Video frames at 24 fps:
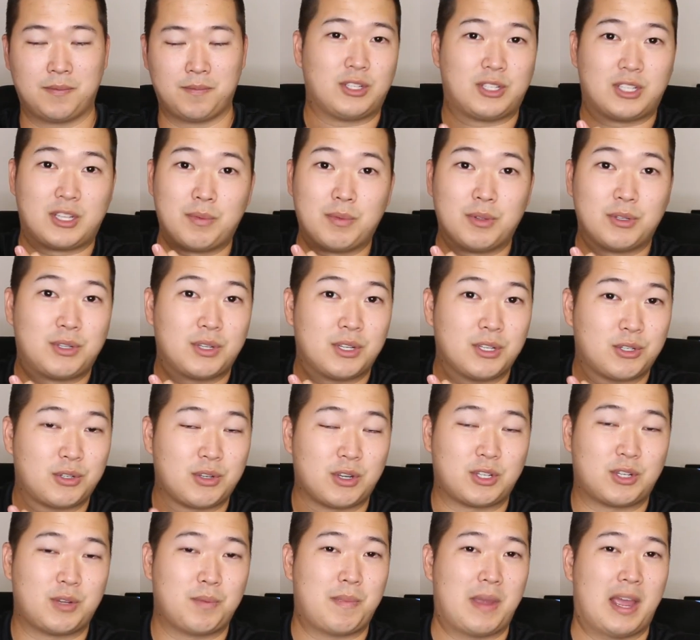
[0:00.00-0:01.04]
Similar to
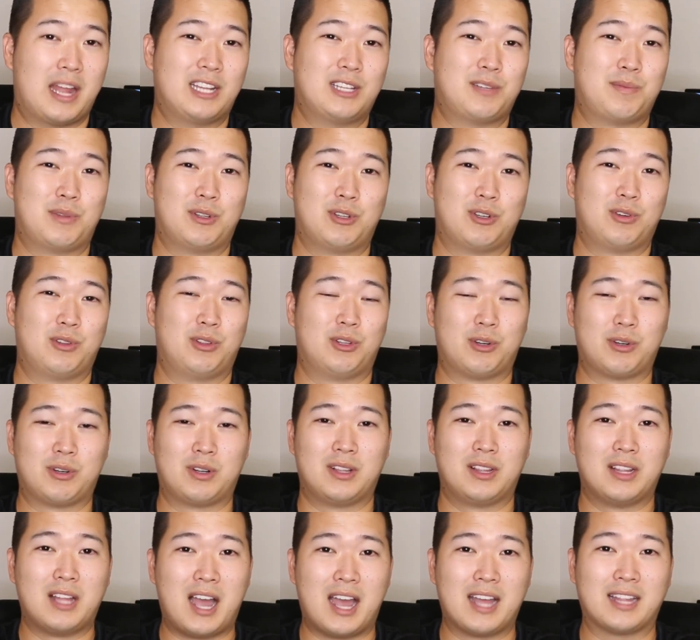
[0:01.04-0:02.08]
construction management, you'll learn a
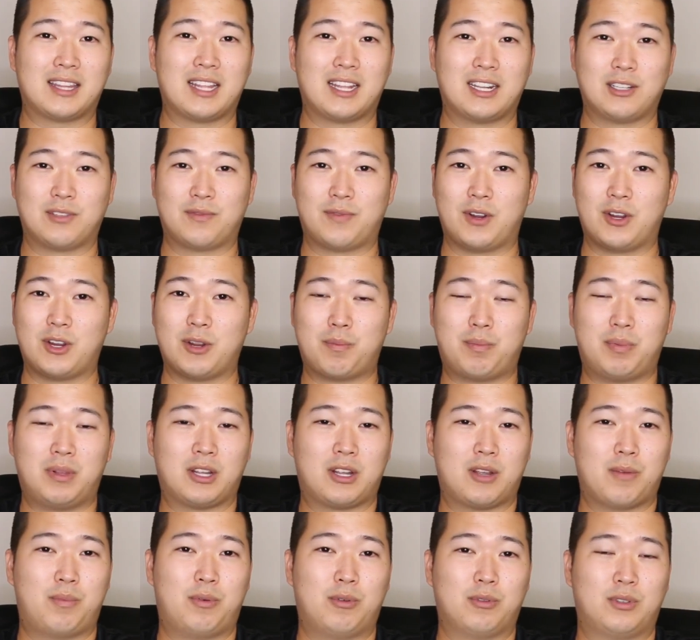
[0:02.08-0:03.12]
lot that is very
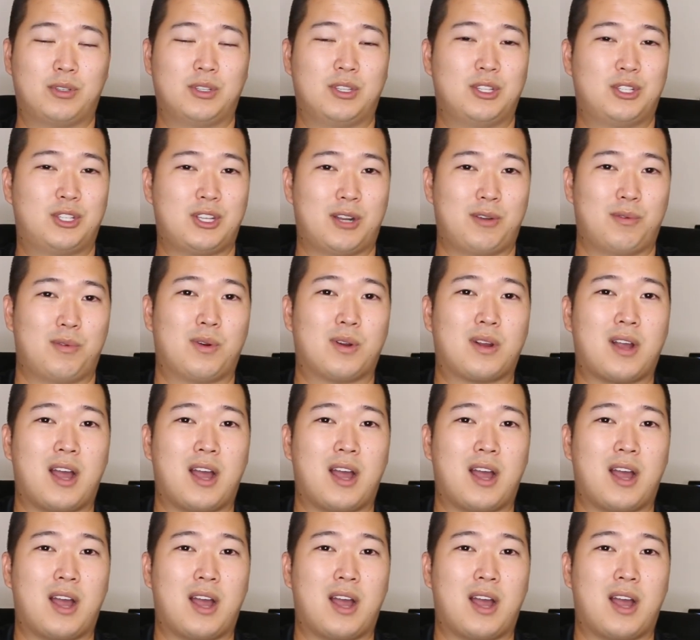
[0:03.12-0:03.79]
applicable to the general